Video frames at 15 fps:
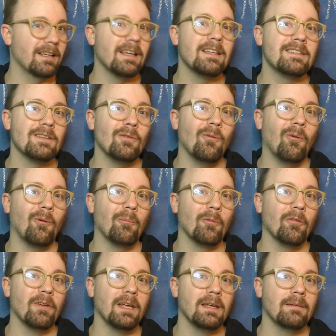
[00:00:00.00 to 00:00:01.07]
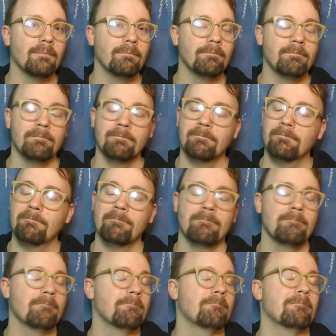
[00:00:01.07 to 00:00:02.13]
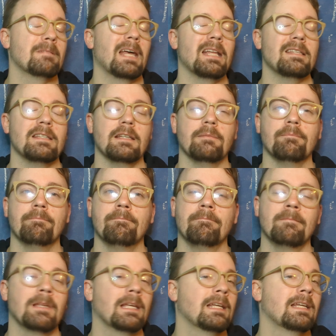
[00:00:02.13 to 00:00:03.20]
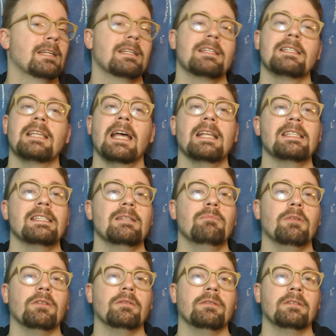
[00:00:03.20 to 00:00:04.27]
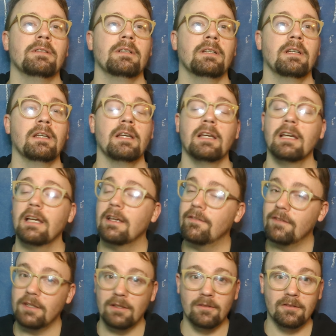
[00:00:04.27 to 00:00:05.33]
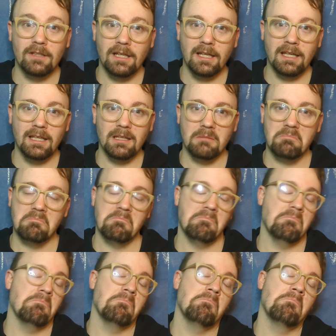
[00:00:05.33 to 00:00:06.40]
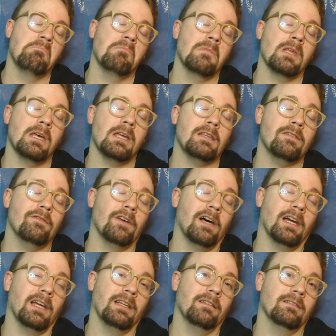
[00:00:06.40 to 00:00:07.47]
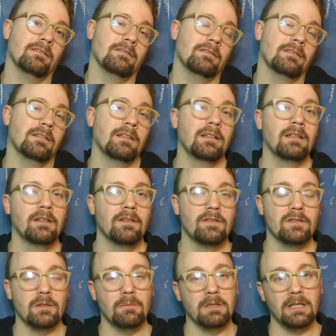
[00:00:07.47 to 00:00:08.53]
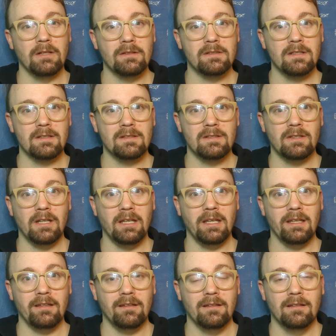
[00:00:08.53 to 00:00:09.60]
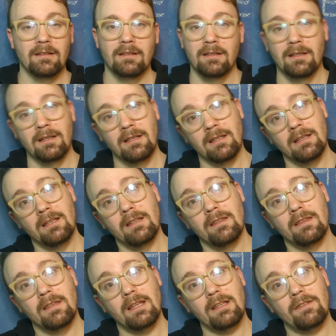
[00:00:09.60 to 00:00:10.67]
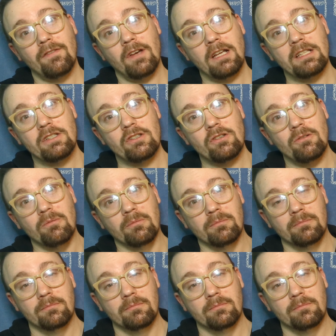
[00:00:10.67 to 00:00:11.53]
it's a horror movie. That's it. It's that simple. If you don't like it, that's fine. Someone else doesn't like it, that's fine too.